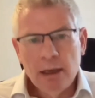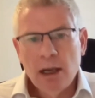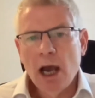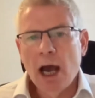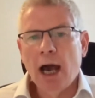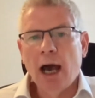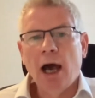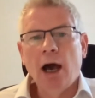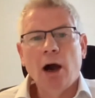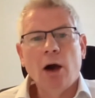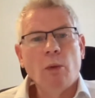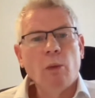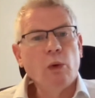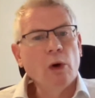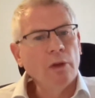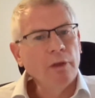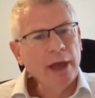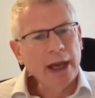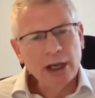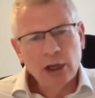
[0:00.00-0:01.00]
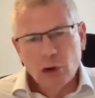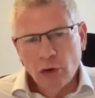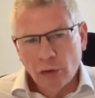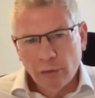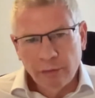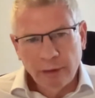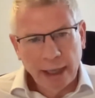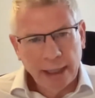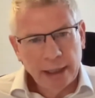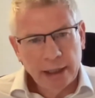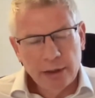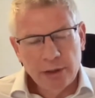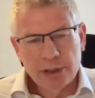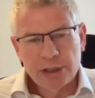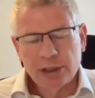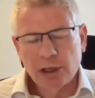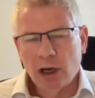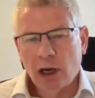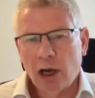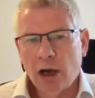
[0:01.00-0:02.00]
what their core
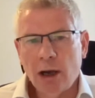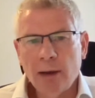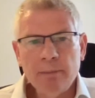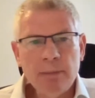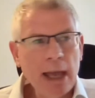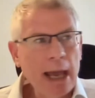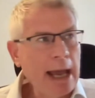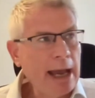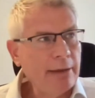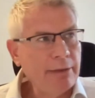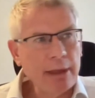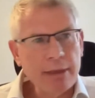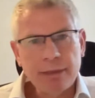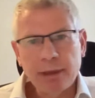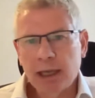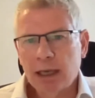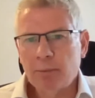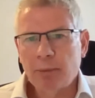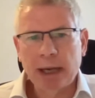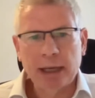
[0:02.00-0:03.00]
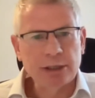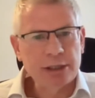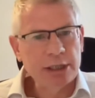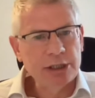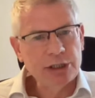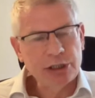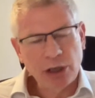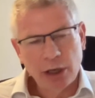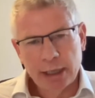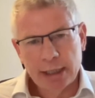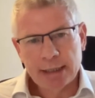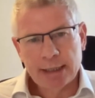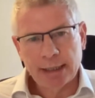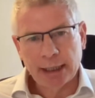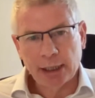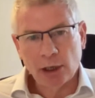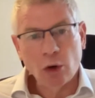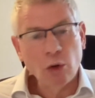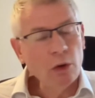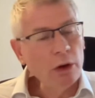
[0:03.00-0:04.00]
values are, how they think about
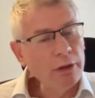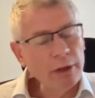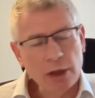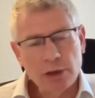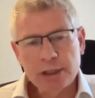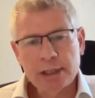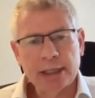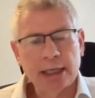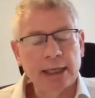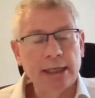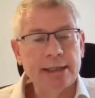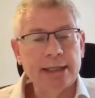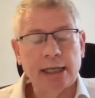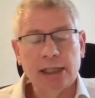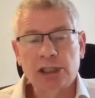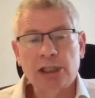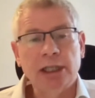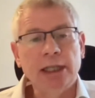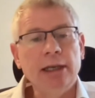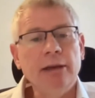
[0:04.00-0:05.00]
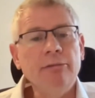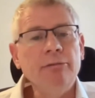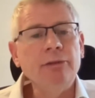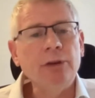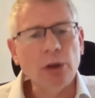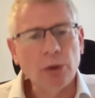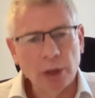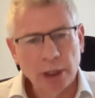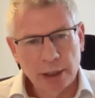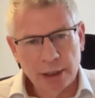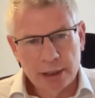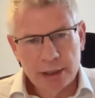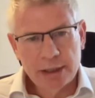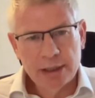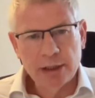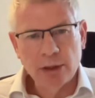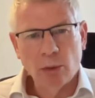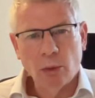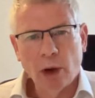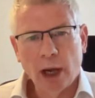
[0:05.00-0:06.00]
society. All of those things actually
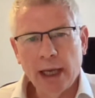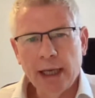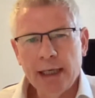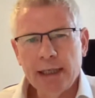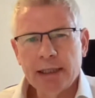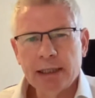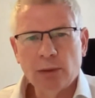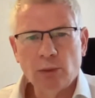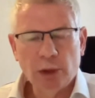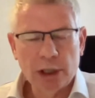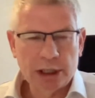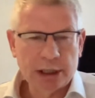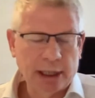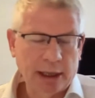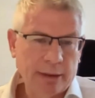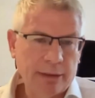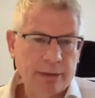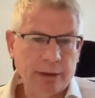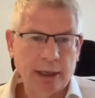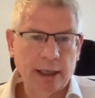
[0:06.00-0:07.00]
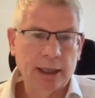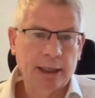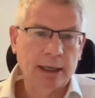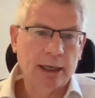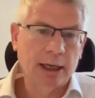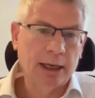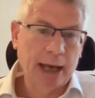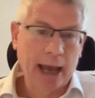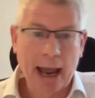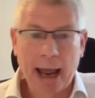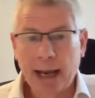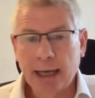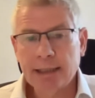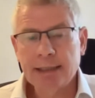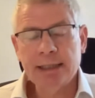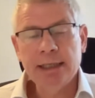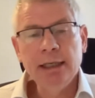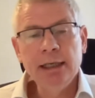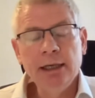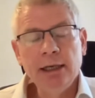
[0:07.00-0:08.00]
influence the ways in which they think and
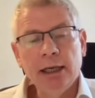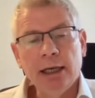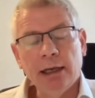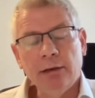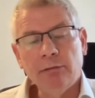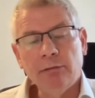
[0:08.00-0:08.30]
act in